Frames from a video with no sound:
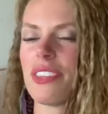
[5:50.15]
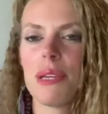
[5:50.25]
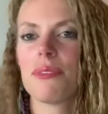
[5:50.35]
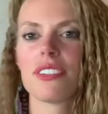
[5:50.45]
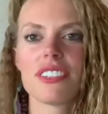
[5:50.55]

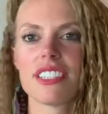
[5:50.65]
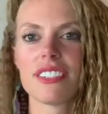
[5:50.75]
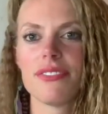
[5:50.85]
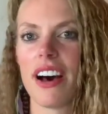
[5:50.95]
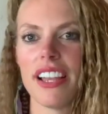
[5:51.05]
themes are
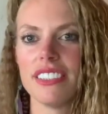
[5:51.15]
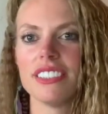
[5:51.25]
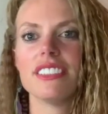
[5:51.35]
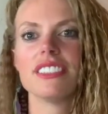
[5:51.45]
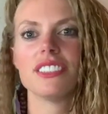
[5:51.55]
just fun.
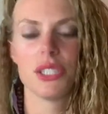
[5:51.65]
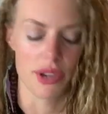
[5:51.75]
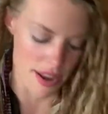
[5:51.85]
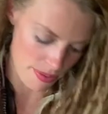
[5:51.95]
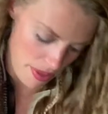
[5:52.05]
Do it.